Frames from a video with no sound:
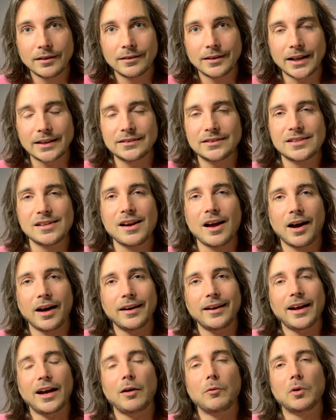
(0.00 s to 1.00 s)
That's
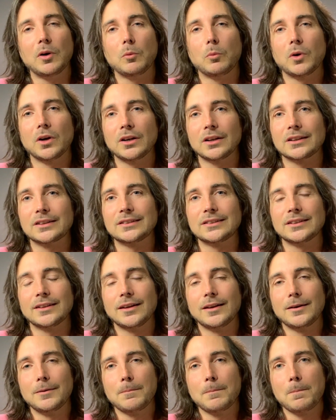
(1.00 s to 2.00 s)
not how it works.
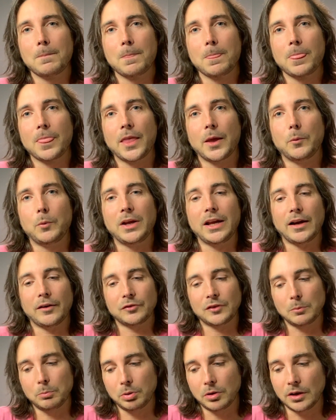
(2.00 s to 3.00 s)
We
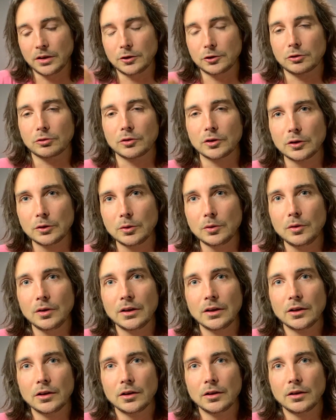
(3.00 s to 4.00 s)
have to put
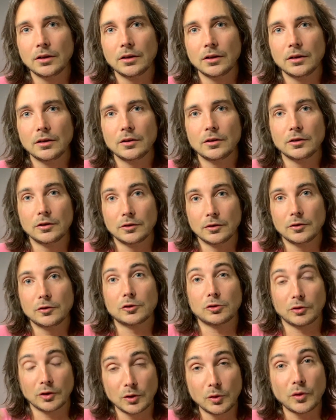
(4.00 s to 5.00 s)
true
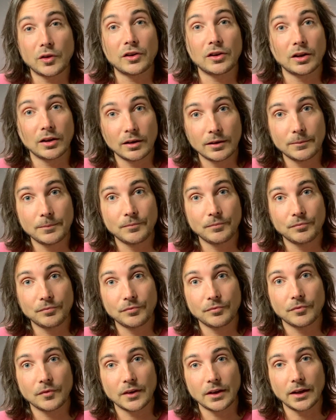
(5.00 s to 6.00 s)
truth
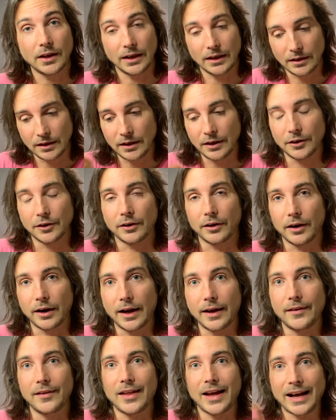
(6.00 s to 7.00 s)
in here.
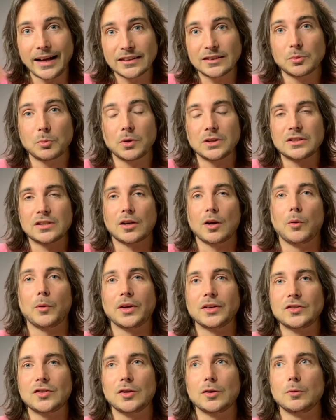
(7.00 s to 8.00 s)
And that's what's
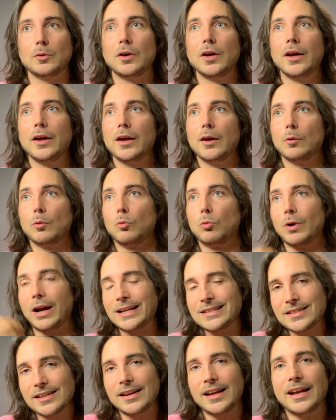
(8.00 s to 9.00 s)
going to
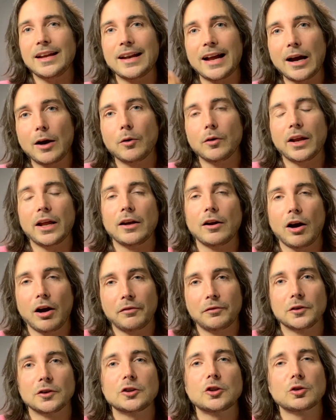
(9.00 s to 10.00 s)
resonate out and
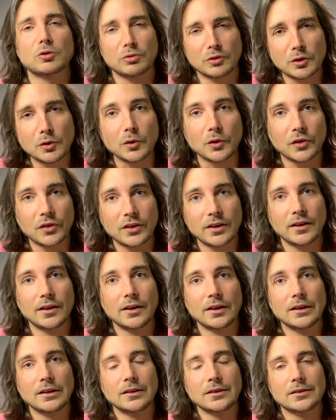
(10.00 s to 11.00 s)
offer truth
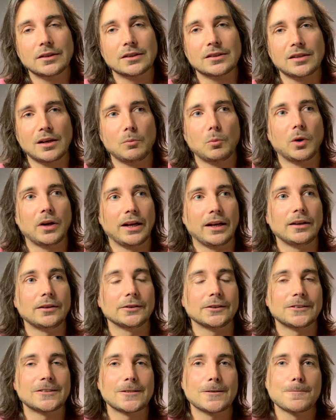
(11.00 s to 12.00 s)
to someone
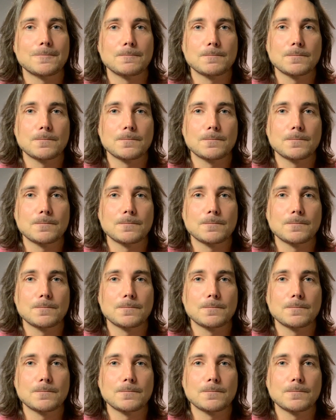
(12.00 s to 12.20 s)
else.